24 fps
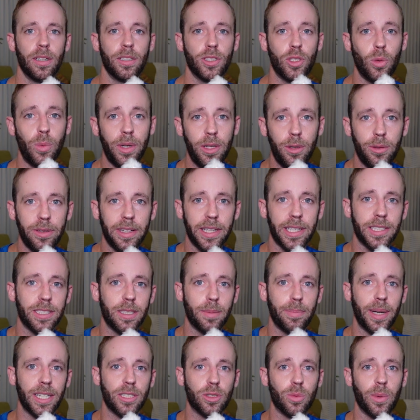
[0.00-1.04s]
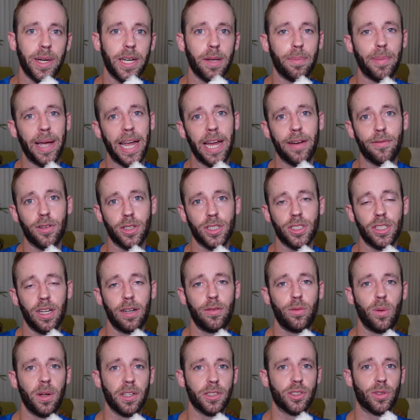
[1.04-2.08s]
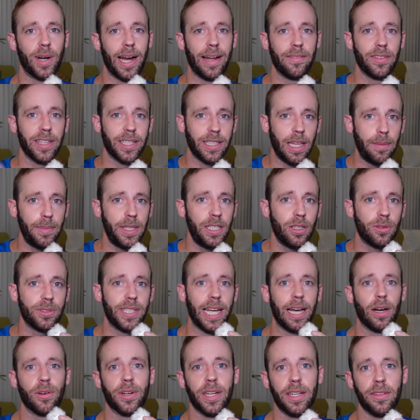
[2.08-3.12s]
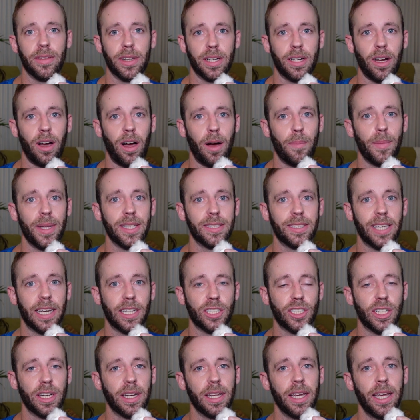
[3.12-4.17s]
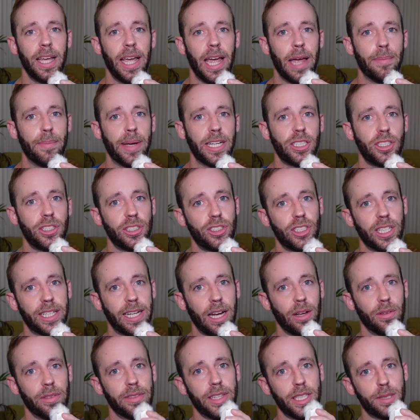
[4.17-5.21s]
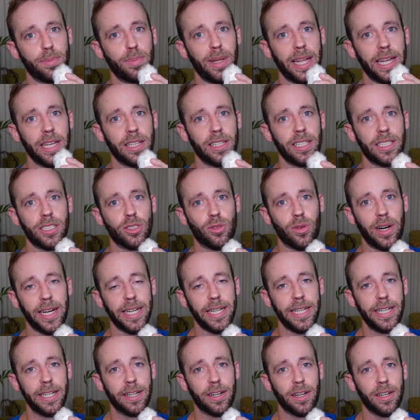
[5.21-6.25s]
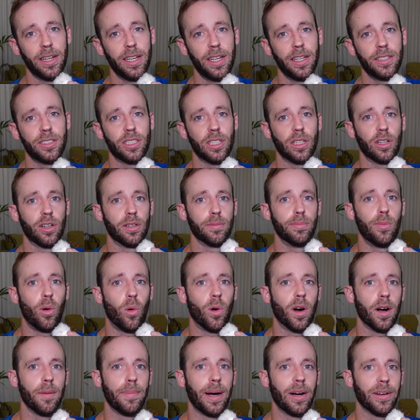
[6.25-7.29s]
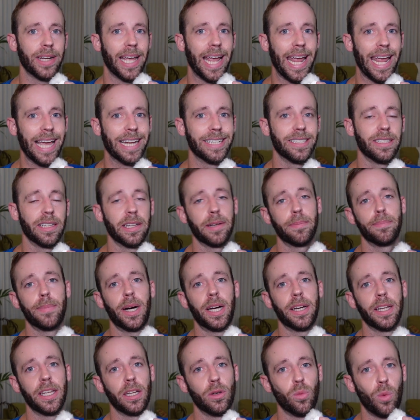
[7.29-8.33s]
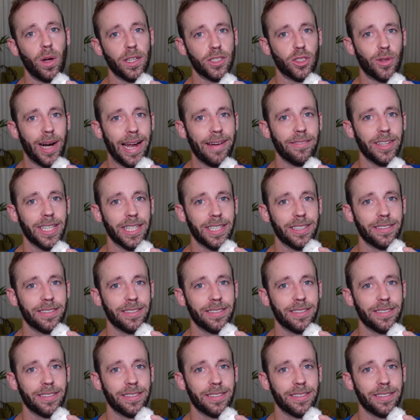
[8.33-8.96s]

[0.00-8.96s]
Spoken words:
So what do you think is the best way to pay for stuff while traveling? Let me know down in the comment section, and make sure you check out this playlist right here to learn more about handling money while traveling.